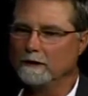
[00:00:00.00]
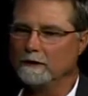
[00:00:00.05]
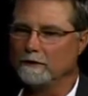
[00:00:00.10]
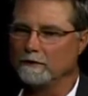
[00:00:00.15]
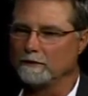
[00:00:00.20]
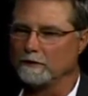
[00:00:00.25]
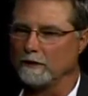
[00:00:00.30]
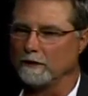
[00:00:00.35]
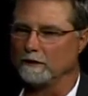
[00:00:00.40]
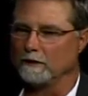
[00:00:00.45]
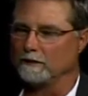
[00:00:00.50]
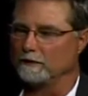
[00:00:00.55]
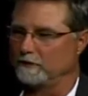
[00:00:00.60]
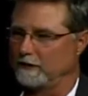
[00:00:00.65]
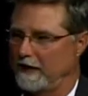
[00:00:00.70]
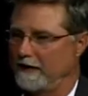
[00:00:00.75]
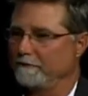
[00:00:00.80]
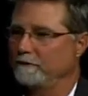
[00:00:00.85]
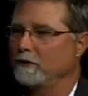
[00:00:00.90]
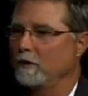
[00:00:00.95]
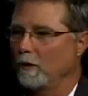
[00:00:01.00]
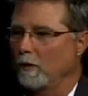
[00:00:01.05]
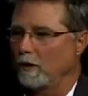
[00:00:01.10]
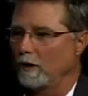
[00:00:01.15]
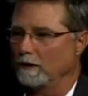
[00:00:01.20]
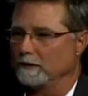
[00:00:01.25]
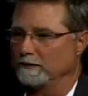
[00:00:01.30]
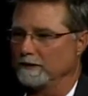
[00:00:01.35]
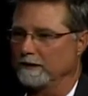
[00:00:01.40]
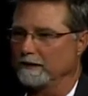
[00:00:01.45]
certain
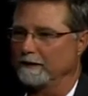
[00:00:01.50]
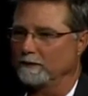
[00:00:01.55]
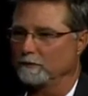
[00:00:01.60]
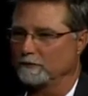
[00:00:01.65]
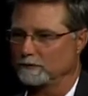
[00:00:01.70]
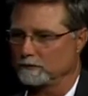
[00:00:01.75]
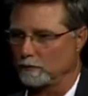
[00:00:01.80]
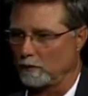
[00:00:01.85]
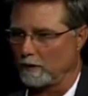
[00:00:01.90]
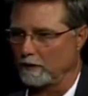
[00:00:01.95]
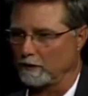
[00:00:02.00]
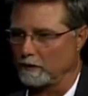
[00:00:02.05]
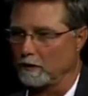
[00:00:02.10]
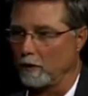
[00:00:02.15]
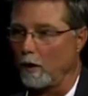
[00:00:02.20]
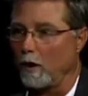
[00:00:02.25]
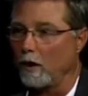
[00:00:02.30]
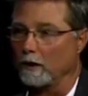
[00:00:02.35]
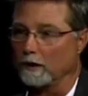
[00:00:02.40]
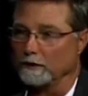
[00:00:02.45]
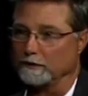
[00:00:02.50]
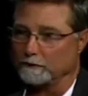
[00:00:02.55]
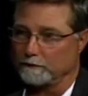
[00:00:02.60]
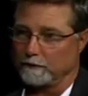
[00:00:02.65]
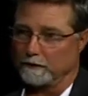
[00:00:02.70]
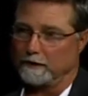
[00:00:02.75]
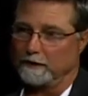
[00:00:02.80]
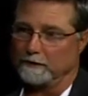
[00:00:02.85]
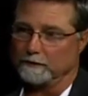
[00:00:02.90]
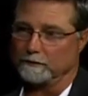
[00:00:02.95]
safeguards that sort of guard us for
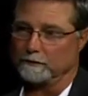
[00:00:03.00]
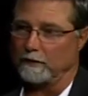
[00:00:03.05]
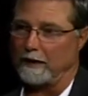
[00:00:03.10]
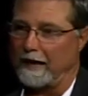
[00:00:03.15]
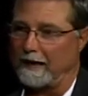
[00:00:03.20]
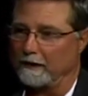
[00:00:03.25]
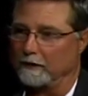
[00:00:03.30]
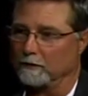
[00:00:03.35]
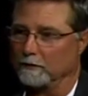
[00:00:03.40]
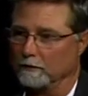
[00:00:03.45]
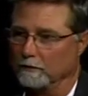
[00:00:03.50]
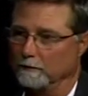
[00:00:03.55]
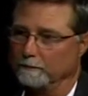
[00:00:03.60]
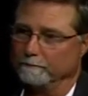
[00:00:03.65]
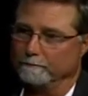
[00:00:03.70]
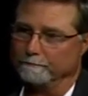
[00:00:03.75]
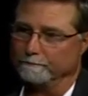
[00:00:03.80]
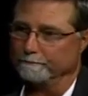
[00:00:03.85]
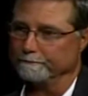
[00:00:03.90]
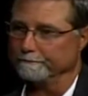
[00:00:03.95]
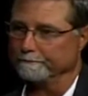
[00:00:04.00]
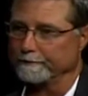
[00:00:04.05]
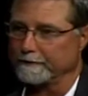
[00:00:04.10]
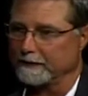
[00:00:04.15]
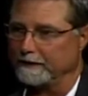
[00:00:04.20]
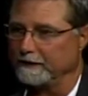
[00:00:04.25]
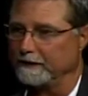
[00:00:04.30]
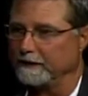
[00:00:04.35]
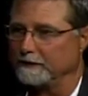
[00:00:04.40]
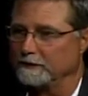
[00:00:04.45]
these radical
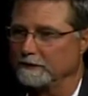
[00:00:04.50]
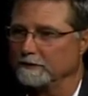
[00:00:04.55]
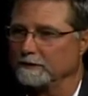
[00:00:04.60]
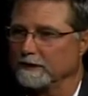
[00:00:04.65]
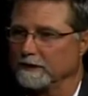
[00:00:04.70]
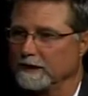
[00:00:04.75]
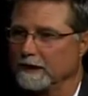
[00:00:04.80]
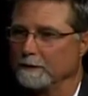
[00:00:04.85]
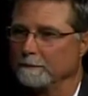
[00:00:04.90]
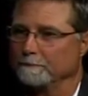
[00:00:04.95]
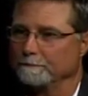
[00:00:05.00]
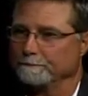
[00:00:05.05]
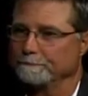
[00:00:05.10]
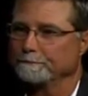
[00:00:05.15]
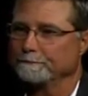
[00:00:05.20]
conditions that come.